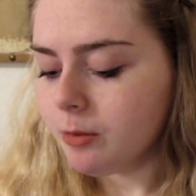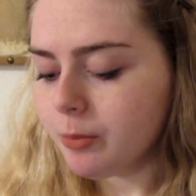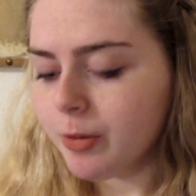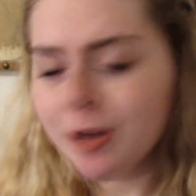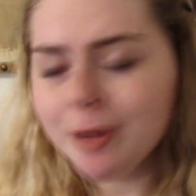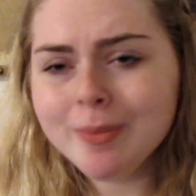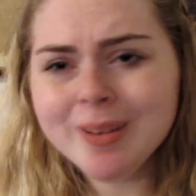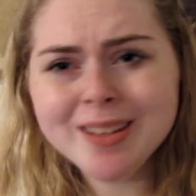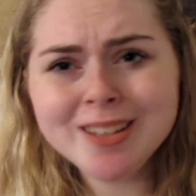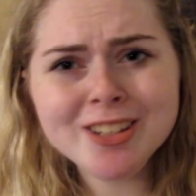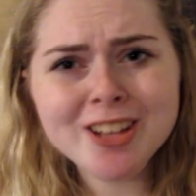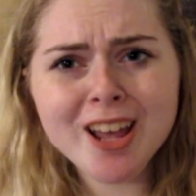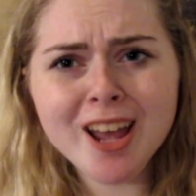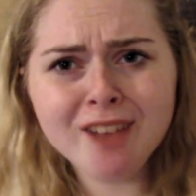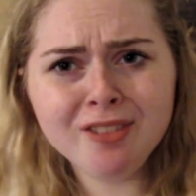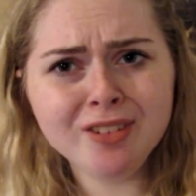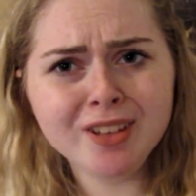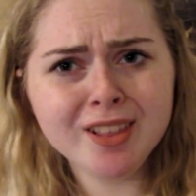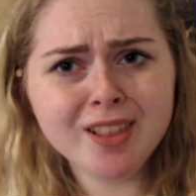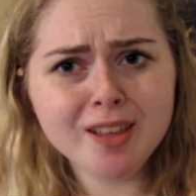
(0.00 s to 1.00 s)
pretty much
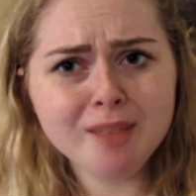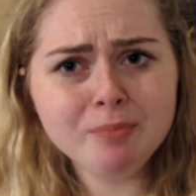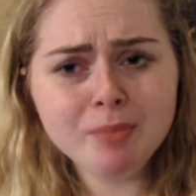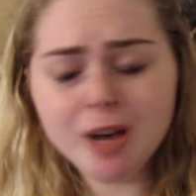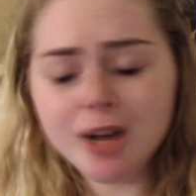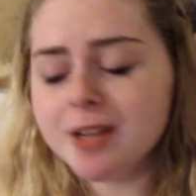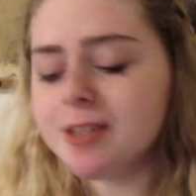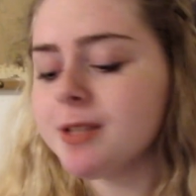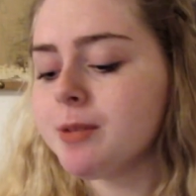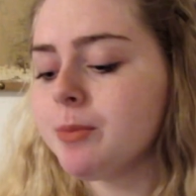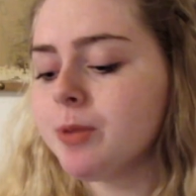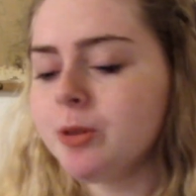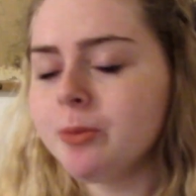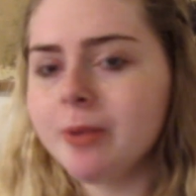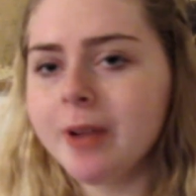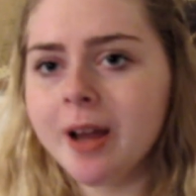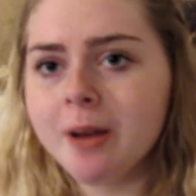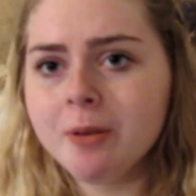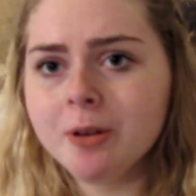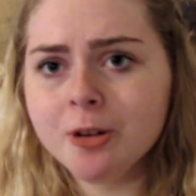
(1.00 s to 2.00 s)
everything possible,
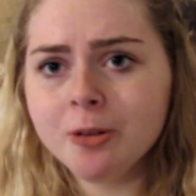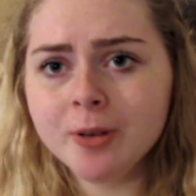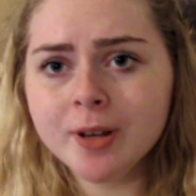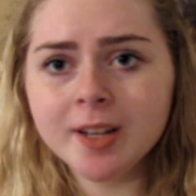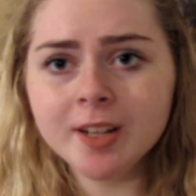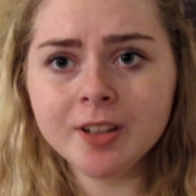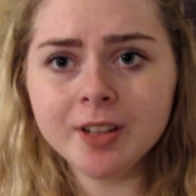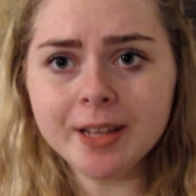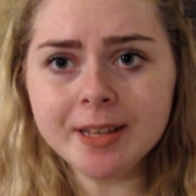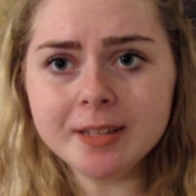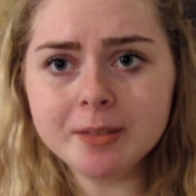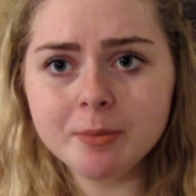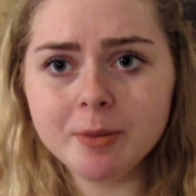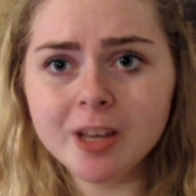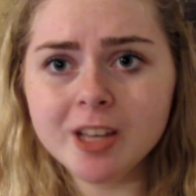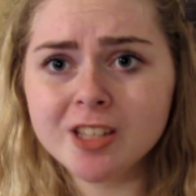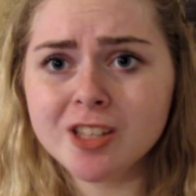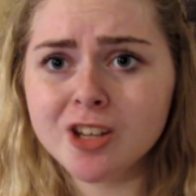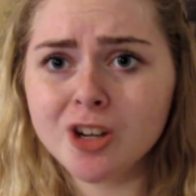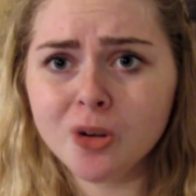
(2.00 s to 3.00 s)
but I'm going to read a list
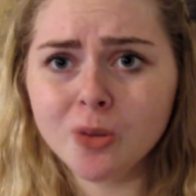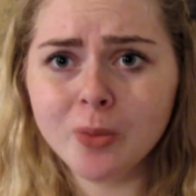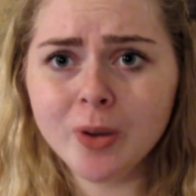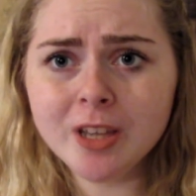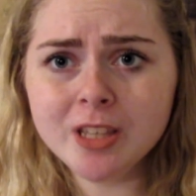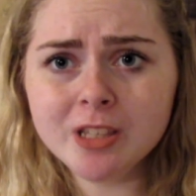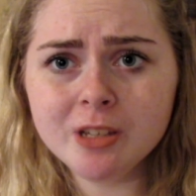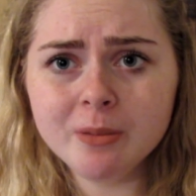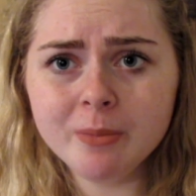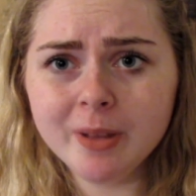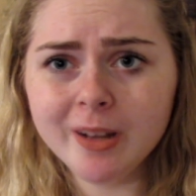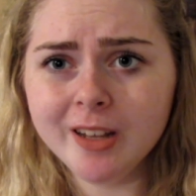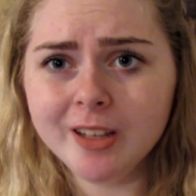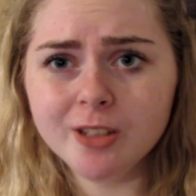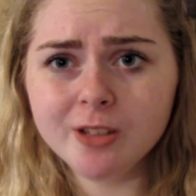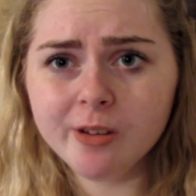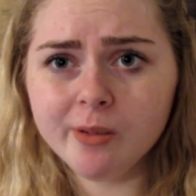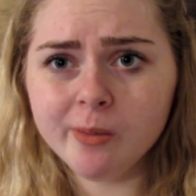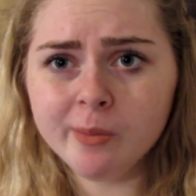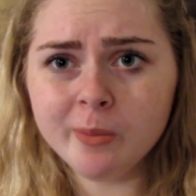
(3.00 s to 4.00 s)
because there are way too many
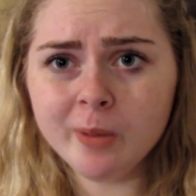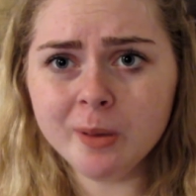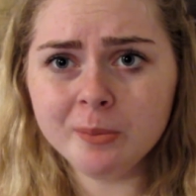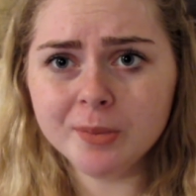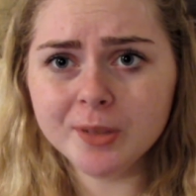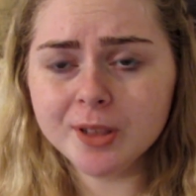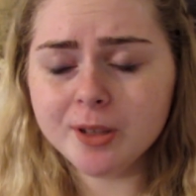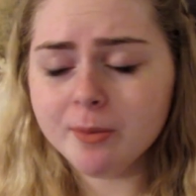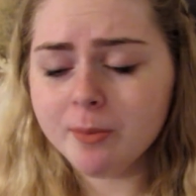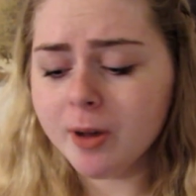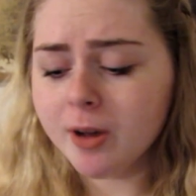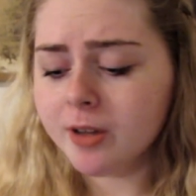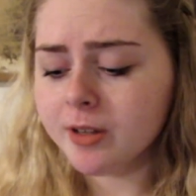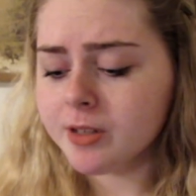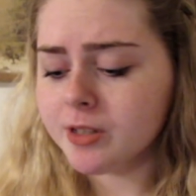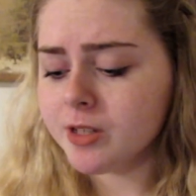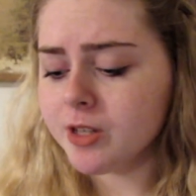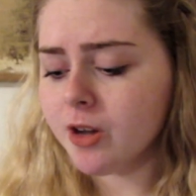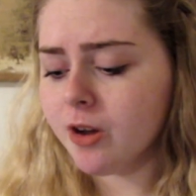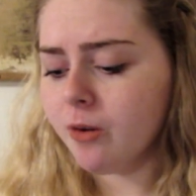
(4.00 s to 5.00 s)
to remember them all.
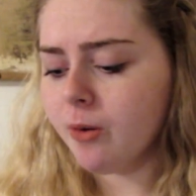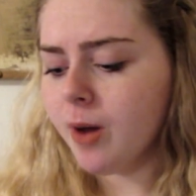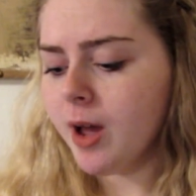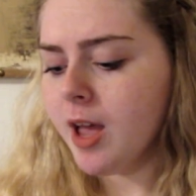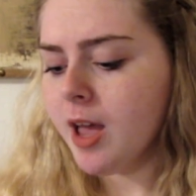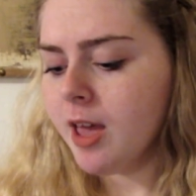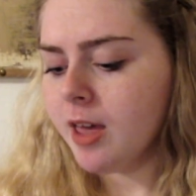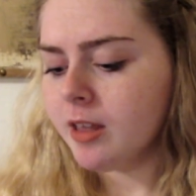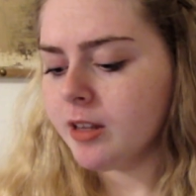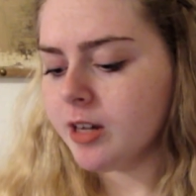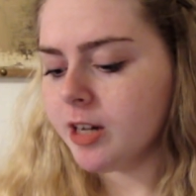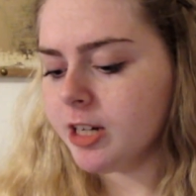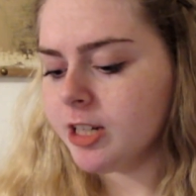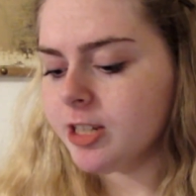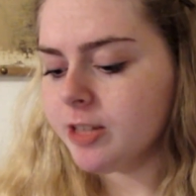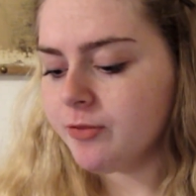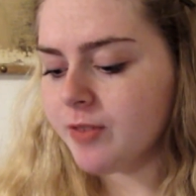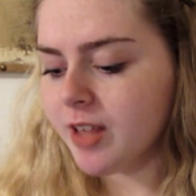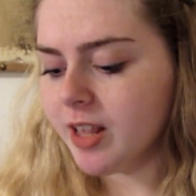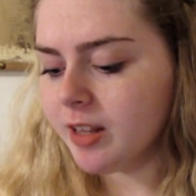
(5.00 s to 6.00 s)
So there are
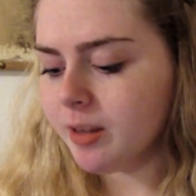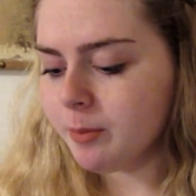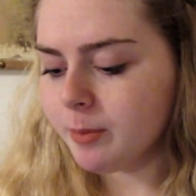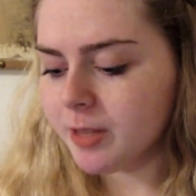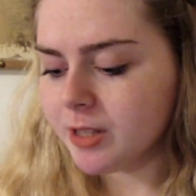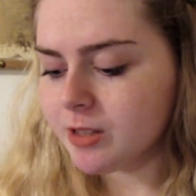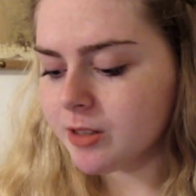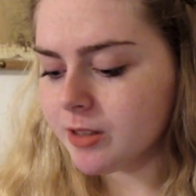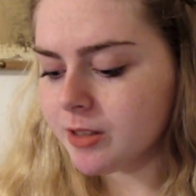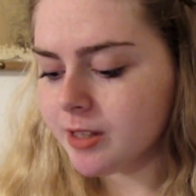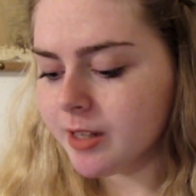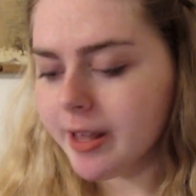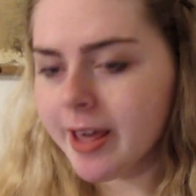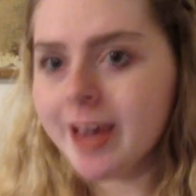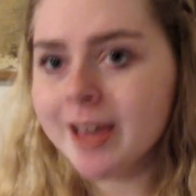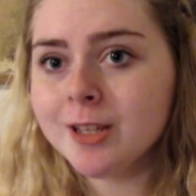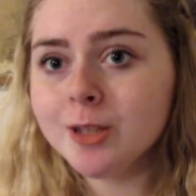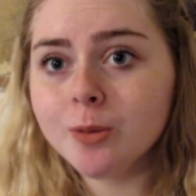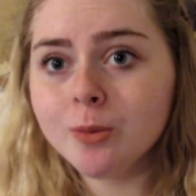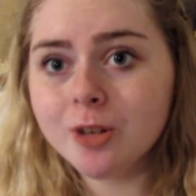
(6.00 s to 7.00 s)
developmental
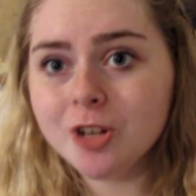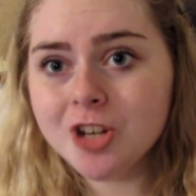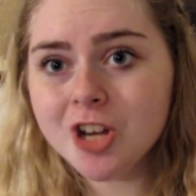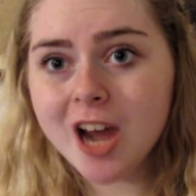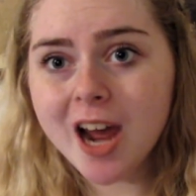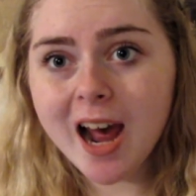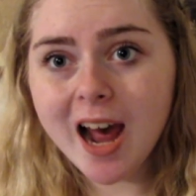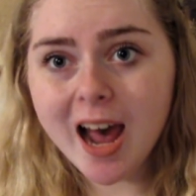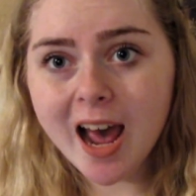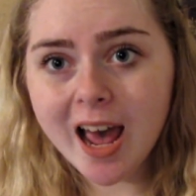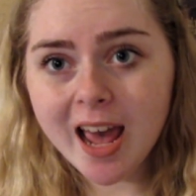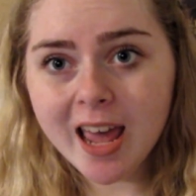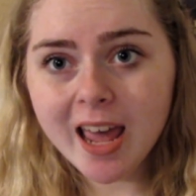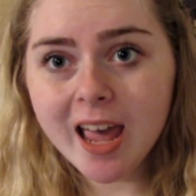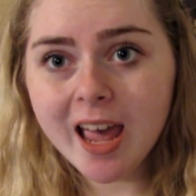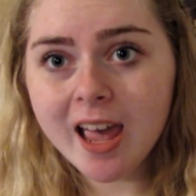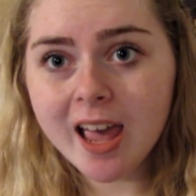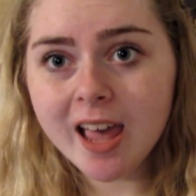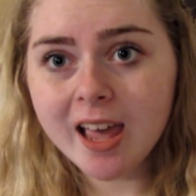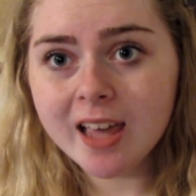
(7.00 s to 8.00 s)
delays, which
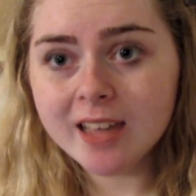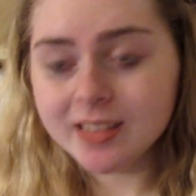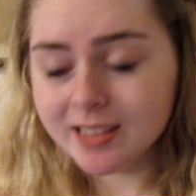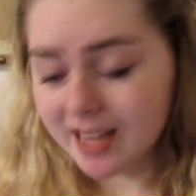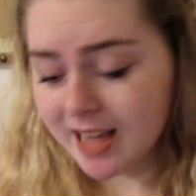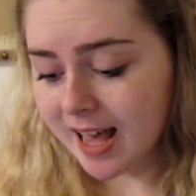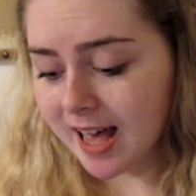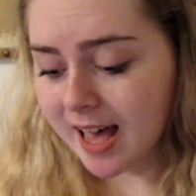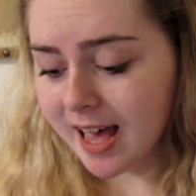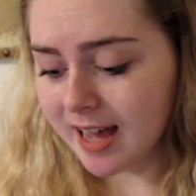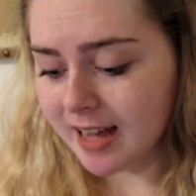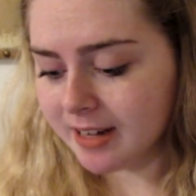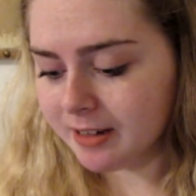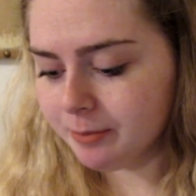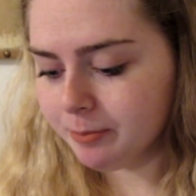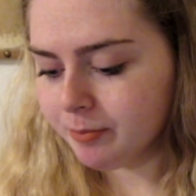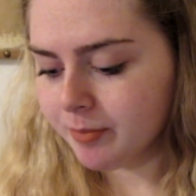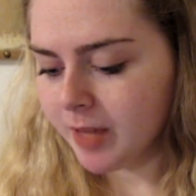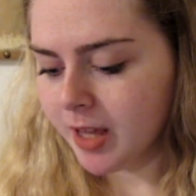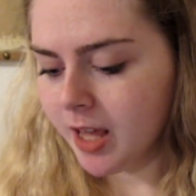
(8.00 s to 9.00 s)
I had.
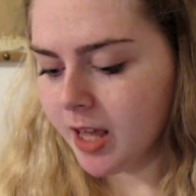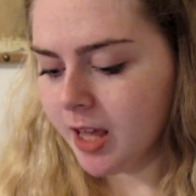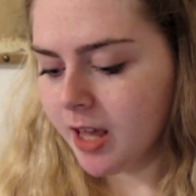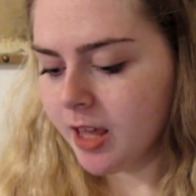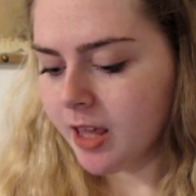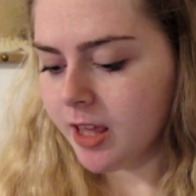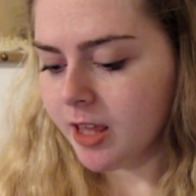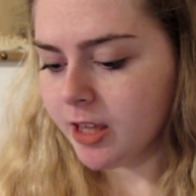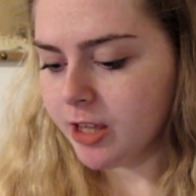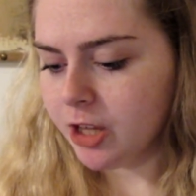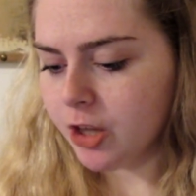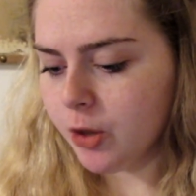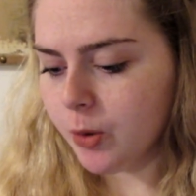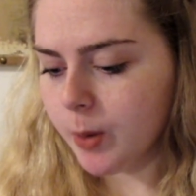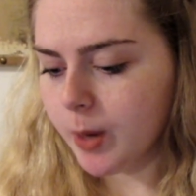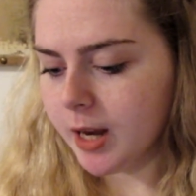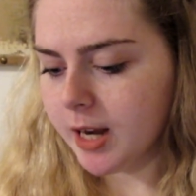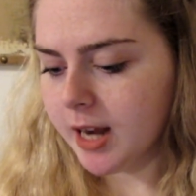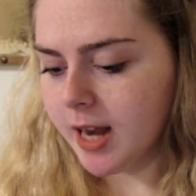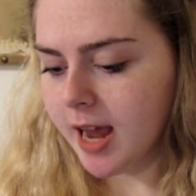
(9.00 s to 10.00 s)
You
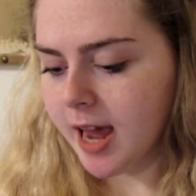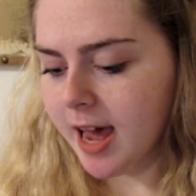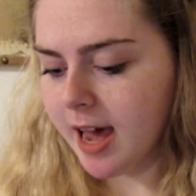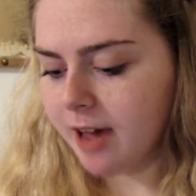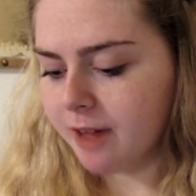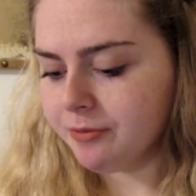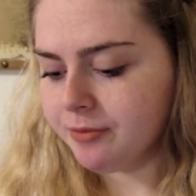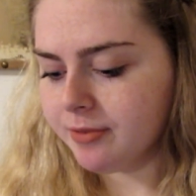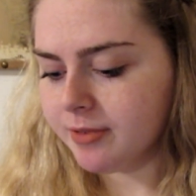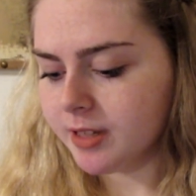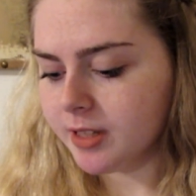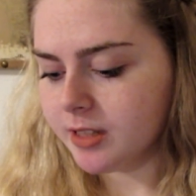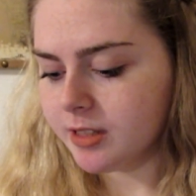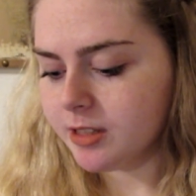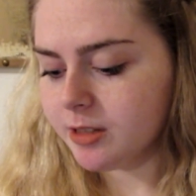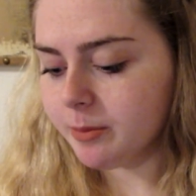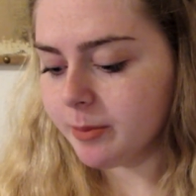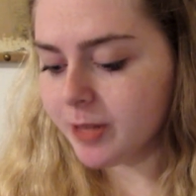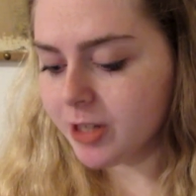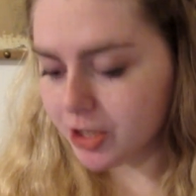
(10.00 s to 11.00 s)
can have
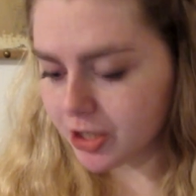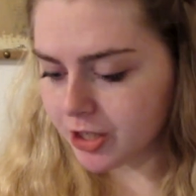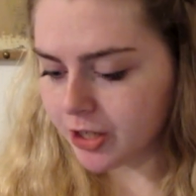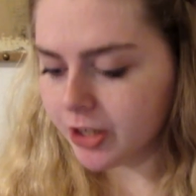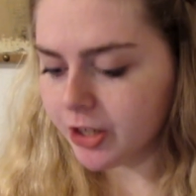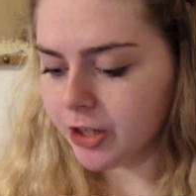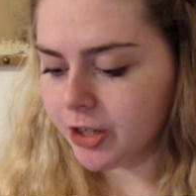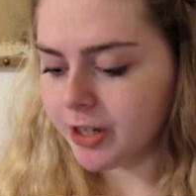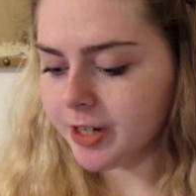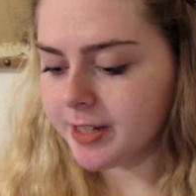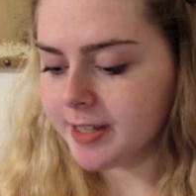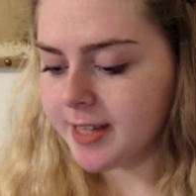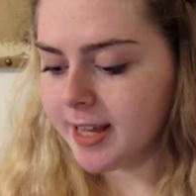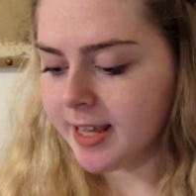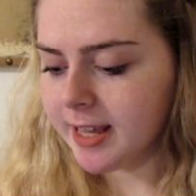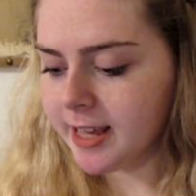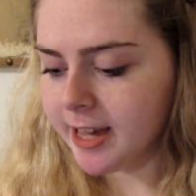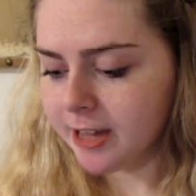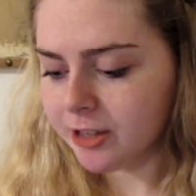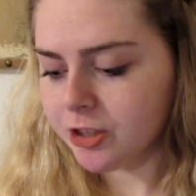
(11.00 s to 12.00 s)
dementia,
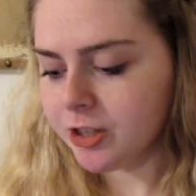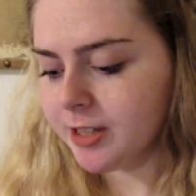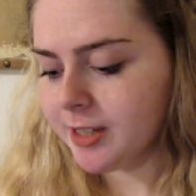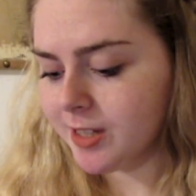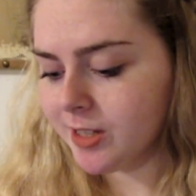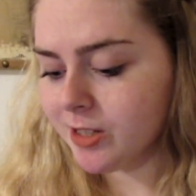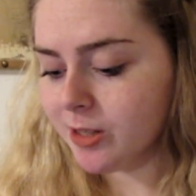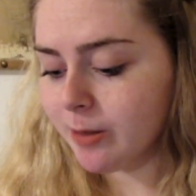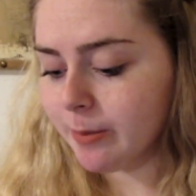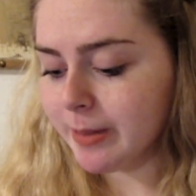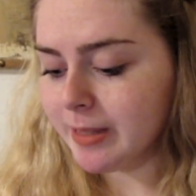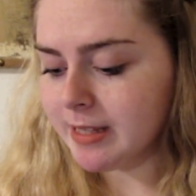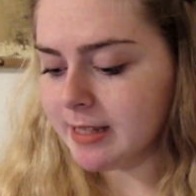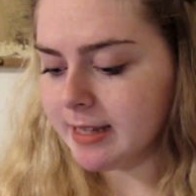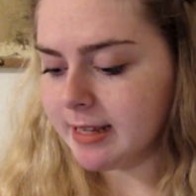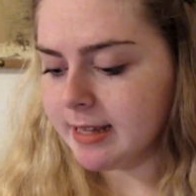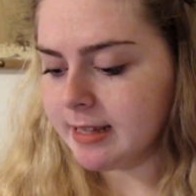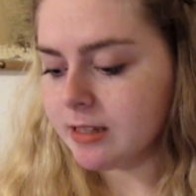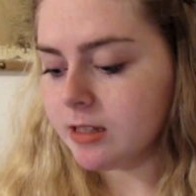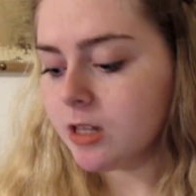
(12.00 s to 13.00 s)
neuropsychiatric
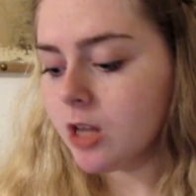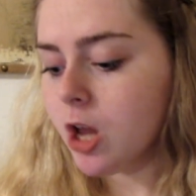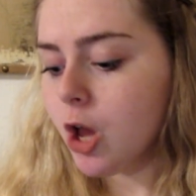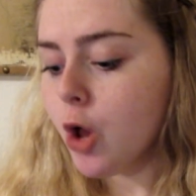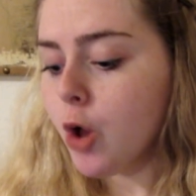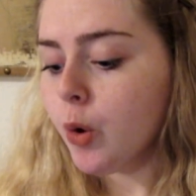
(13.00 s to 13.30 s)
disturbances,